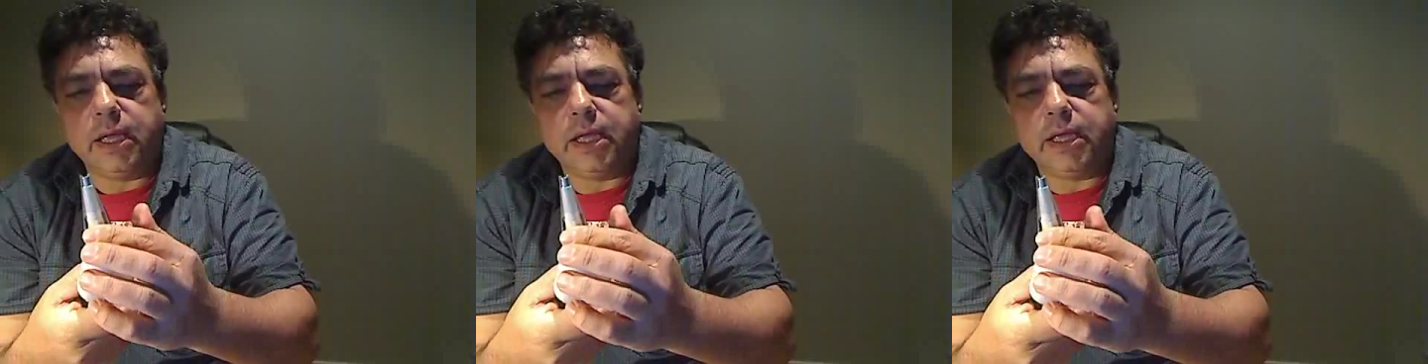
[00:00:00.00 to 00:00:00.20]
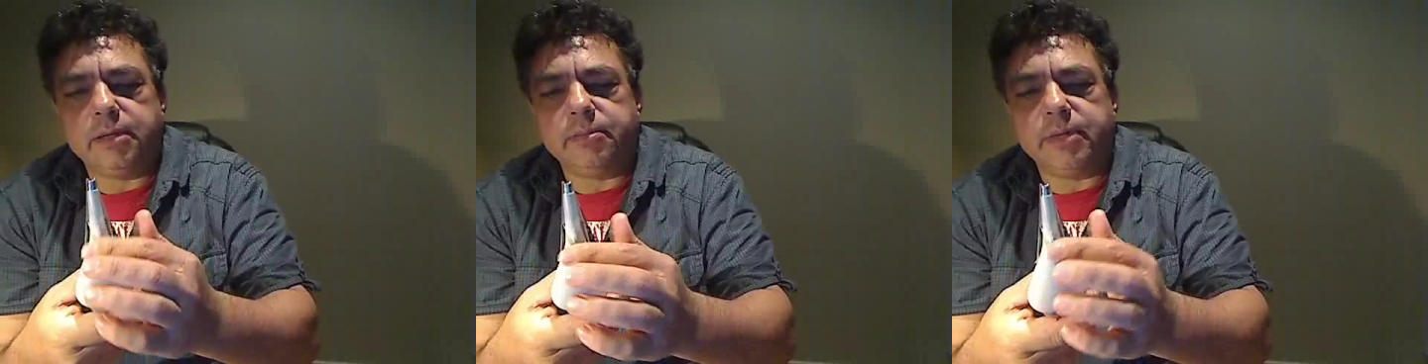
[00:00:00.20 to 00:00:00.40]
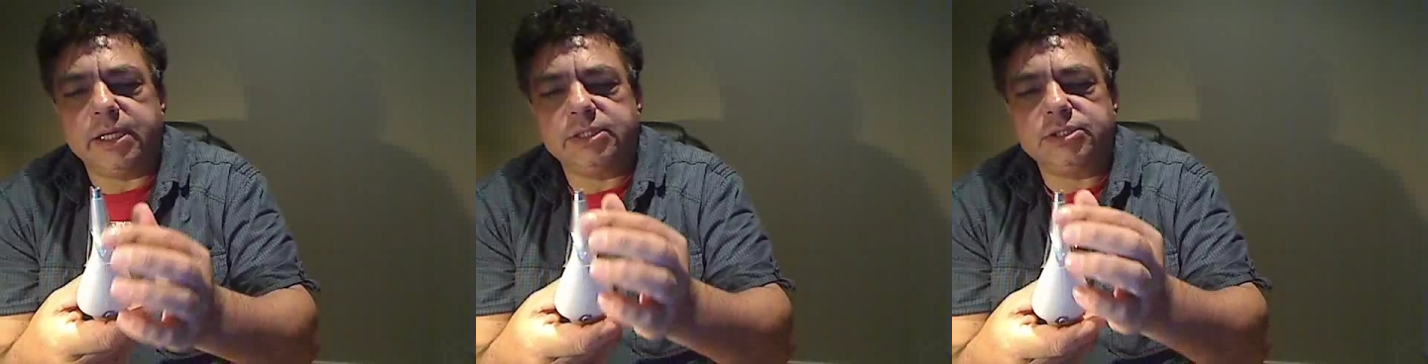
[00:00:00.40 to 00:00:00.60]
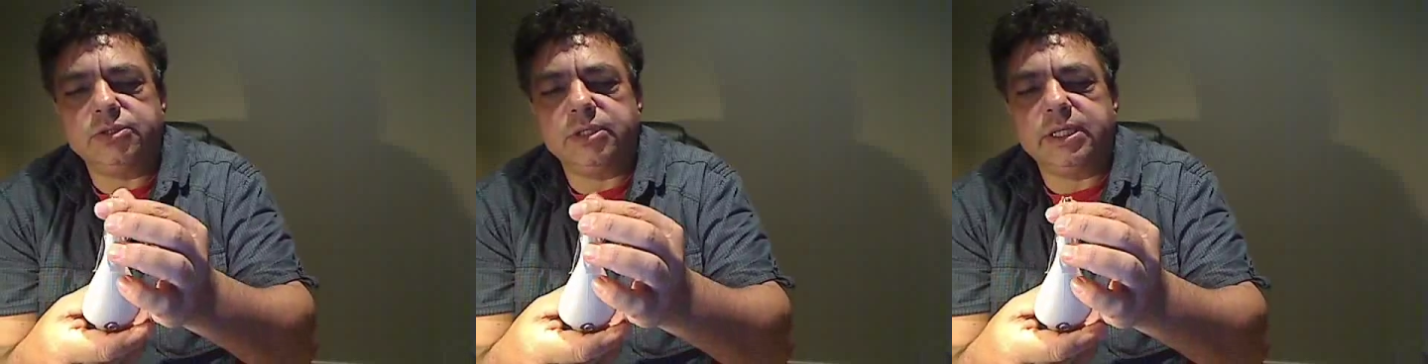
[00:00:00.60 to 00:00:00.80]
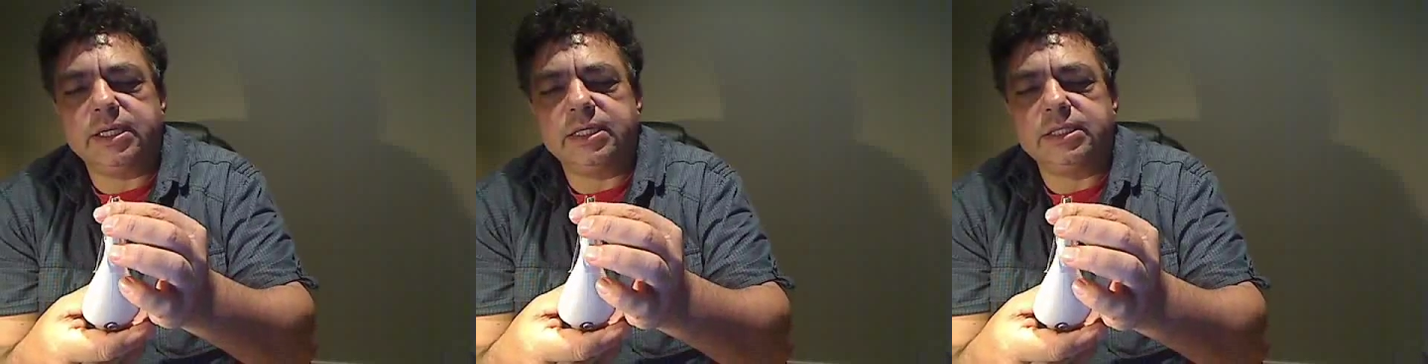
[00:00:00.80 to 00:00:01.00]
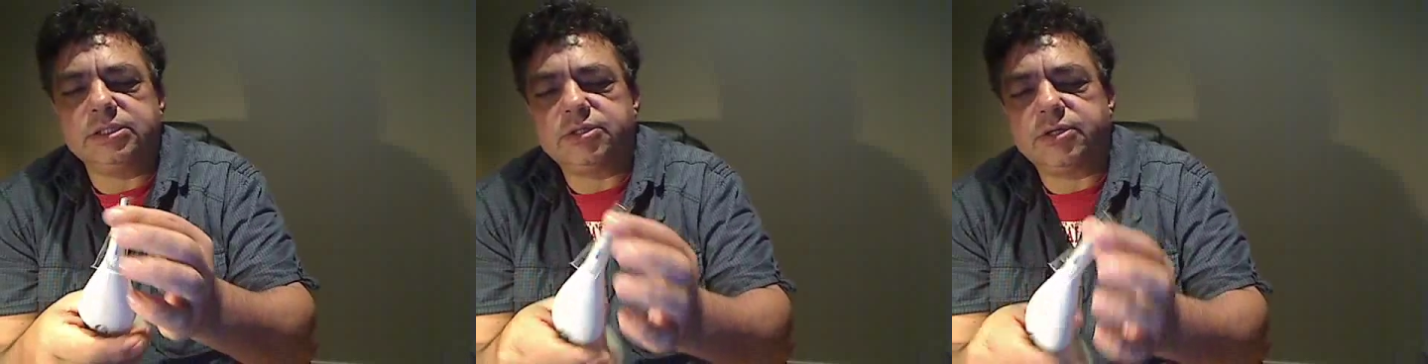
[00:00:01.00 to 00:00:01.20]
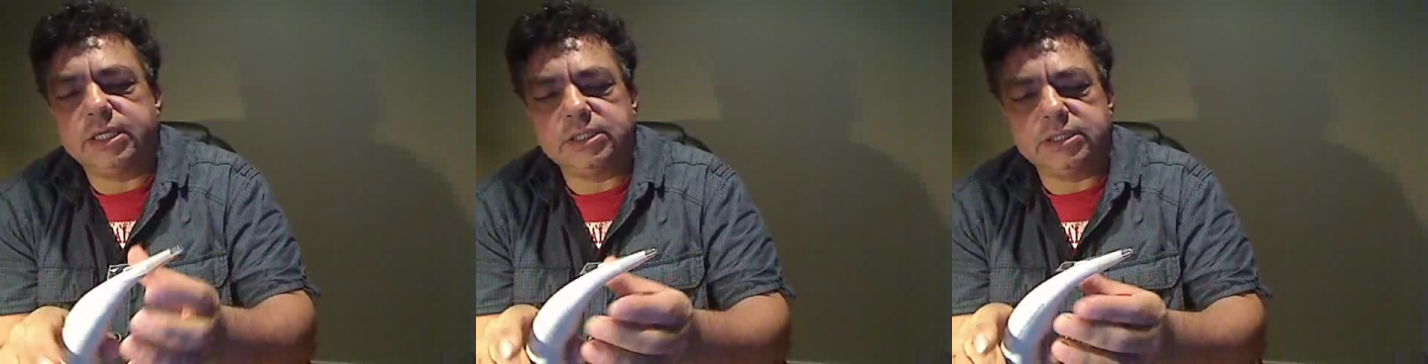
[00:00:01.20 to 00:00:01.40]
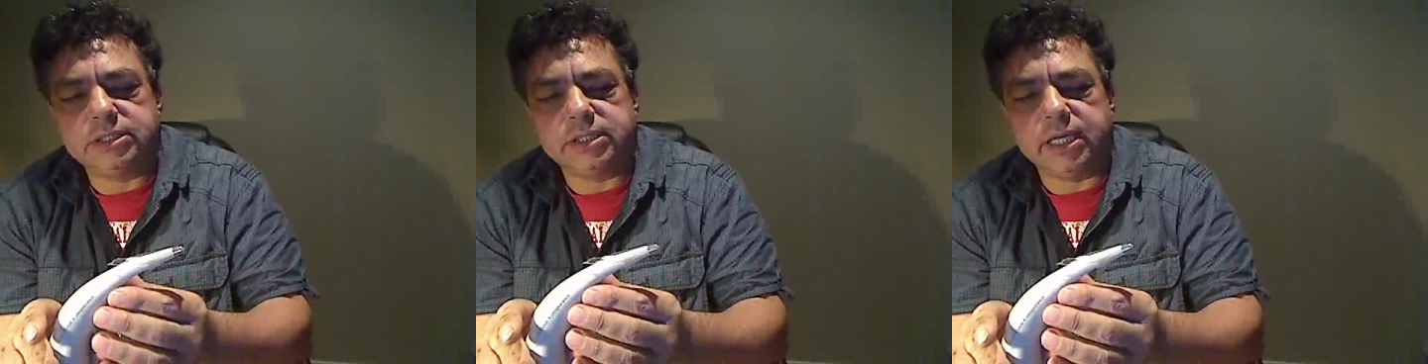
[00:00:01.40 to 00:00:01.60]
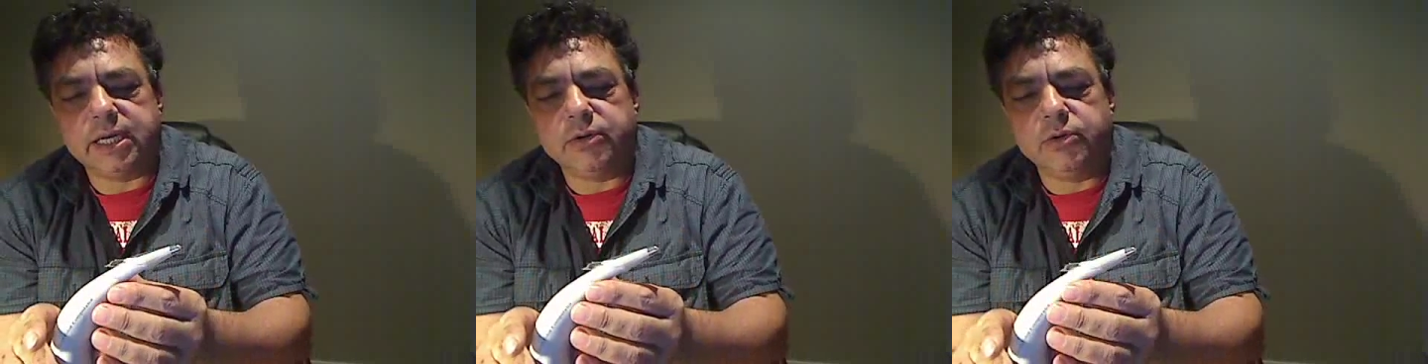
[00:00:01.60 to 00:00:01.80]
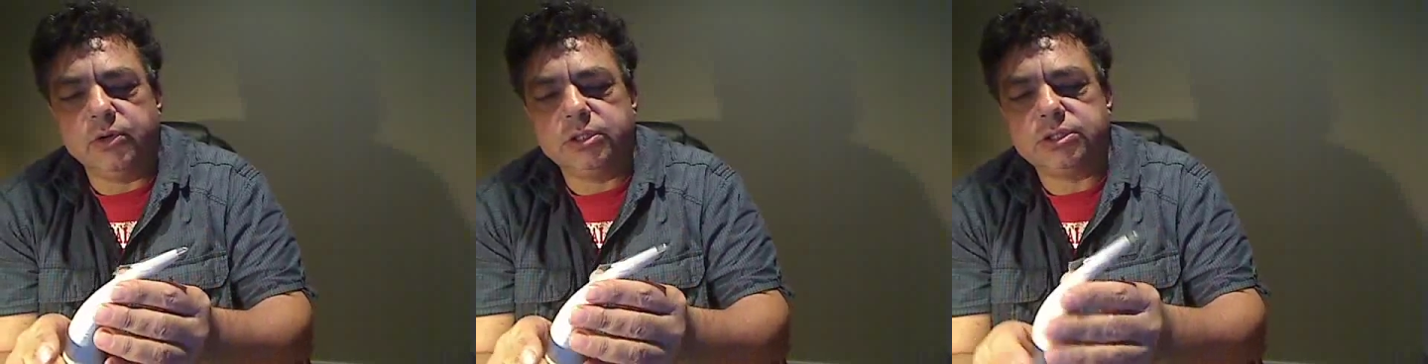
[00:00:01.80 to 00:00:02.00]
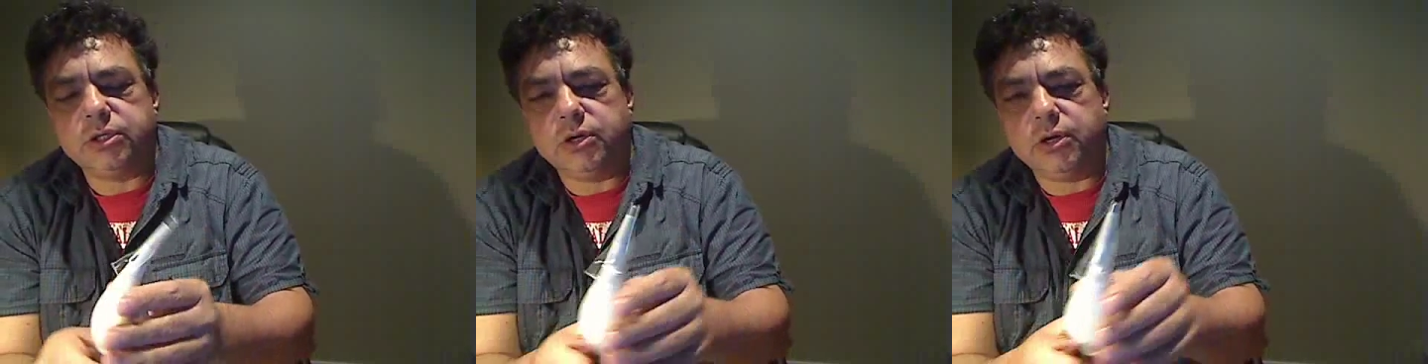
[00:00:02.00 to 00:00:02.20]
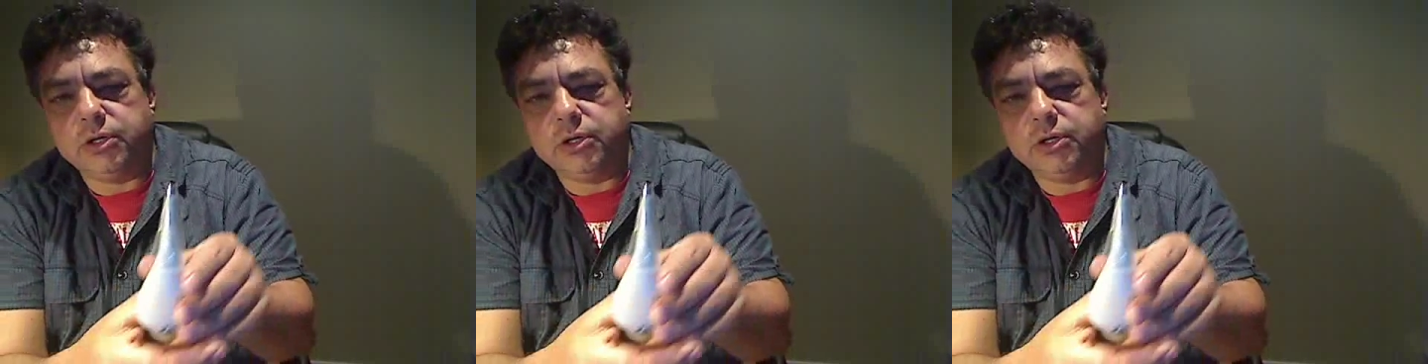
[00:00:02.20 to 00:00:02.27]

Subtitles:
and make sure that it stretches and hooks